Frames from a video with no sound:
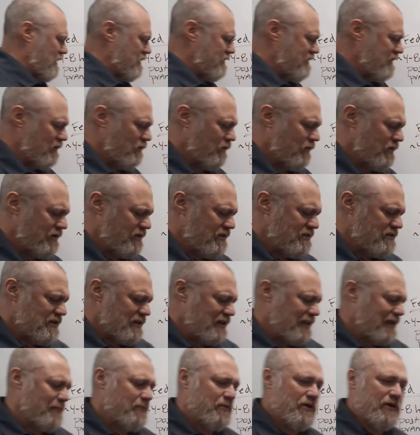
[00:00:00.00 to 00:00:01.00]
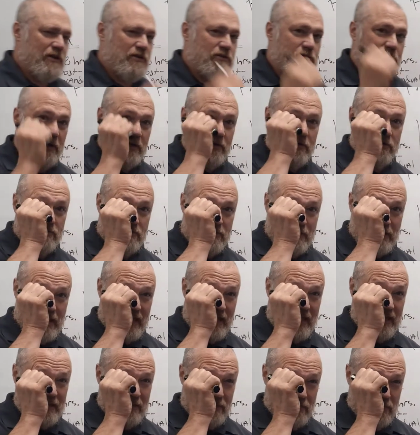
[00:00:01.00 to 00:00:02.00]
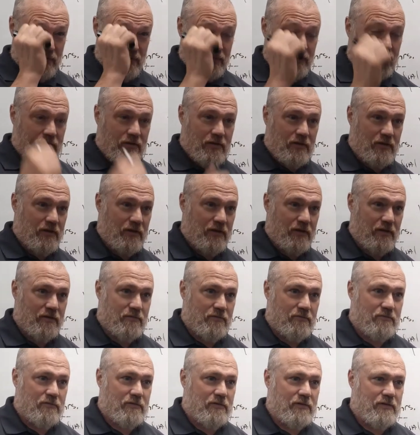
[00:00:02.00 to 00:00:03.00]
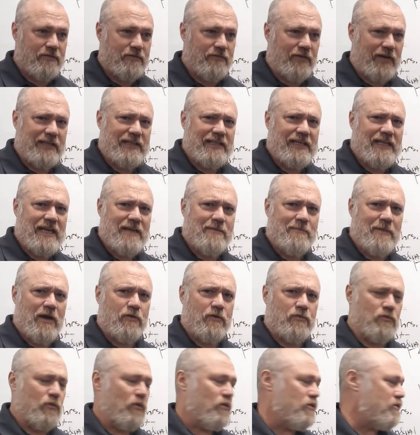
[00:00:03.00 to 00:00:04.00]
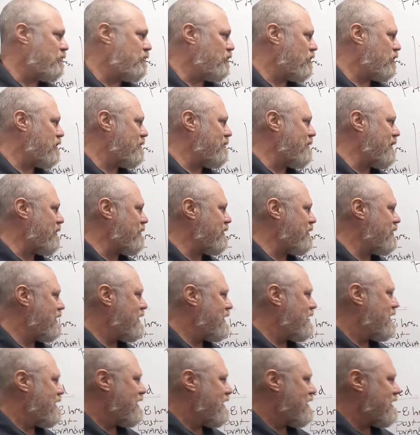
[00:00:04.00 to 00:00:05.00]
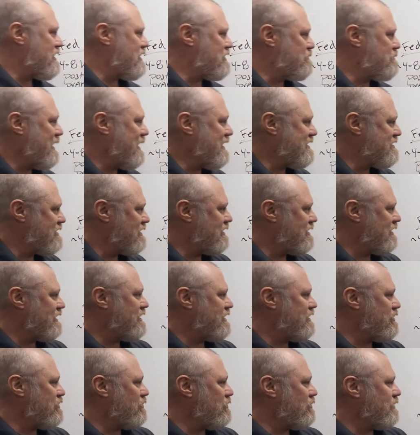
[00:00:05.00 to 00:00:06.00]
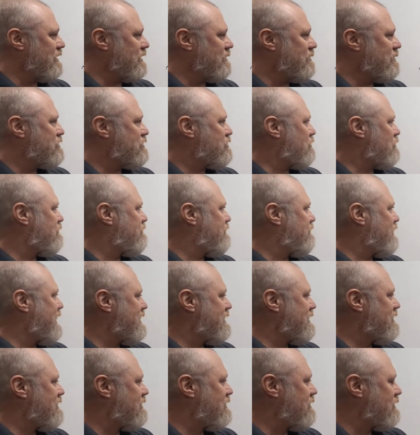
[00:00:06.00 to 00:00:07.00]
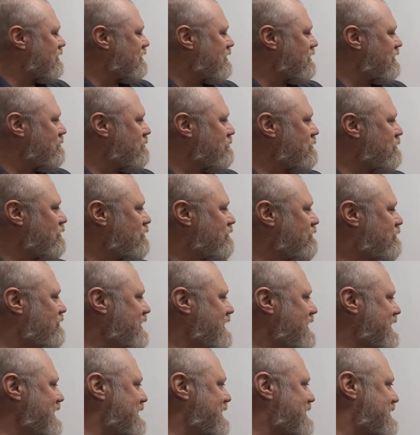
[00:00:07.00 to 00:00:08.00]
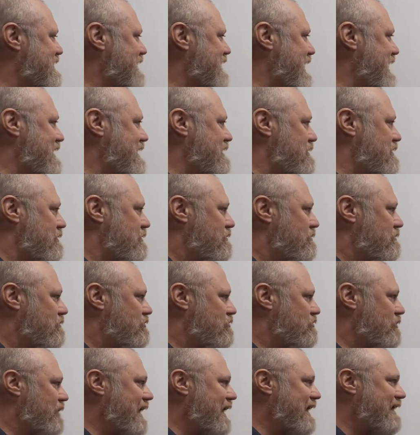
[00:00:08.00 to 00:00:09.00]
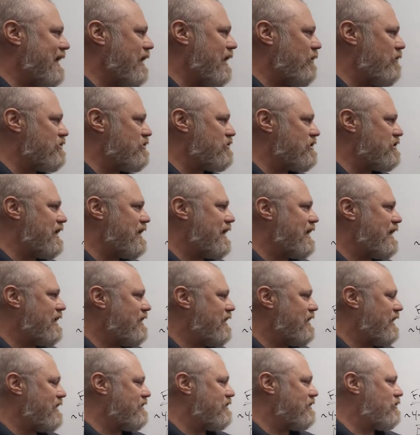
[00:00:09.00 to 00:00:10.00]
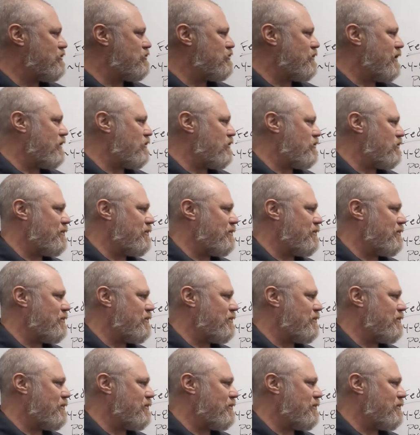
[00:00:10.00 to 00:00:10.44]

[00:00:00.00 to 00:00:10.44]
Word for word: I think one of the celebrity trainers in Hollywood, uh, finally came out and wrote a book about it, is basically you limit your fed, um, your feeding state to eight hours a day, and then you try to